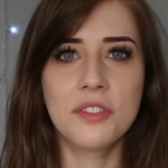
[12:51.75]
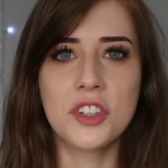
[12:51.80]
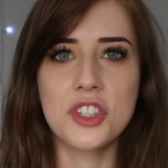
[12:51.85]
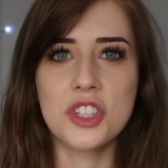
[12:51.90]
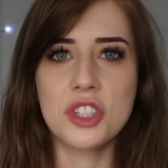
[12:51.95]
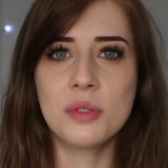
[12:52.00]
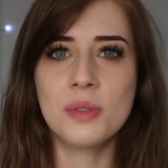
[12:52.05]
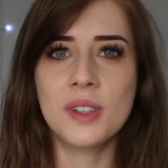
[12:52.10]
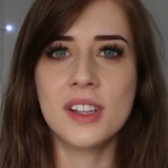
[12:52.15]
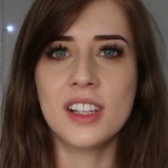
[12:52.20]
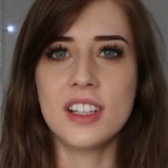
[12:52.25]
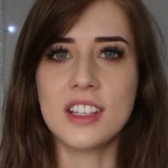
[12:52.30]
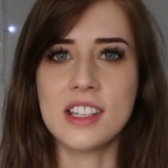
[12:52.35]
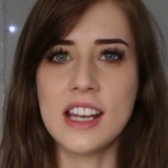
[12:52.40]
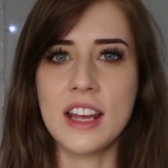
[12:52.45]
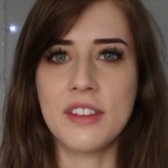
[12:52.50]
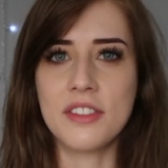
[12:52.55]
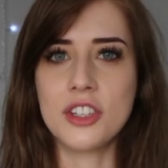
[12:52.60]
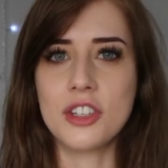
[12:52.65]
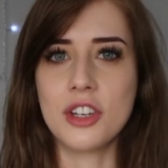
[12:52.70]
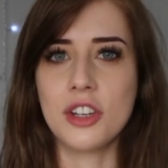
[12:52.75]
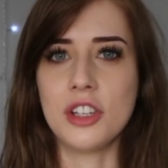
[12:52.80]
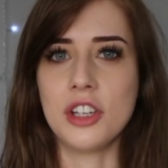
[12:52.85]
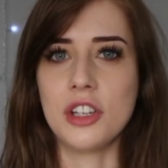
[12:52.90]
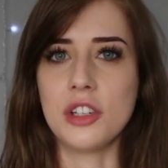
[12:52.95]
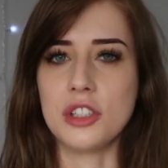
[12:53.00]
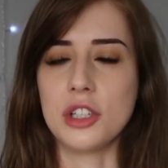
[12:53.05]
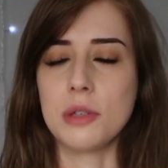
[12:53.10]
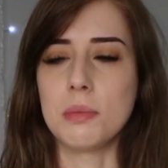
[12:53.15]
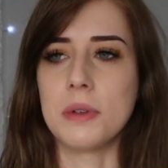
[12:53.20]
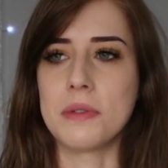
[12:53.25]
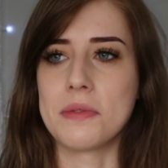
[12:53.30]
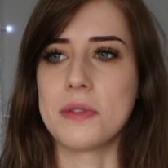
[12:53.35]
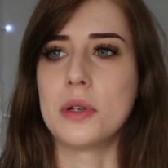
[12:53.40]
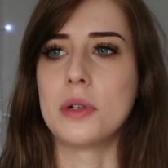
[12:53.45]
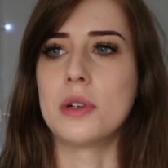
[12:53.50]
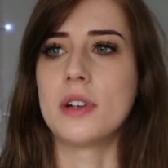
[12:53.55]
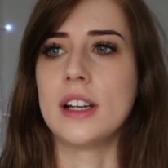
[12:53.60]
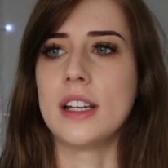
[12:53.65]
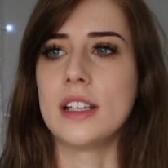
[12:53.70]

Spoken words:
For someone that's never done YouTube before,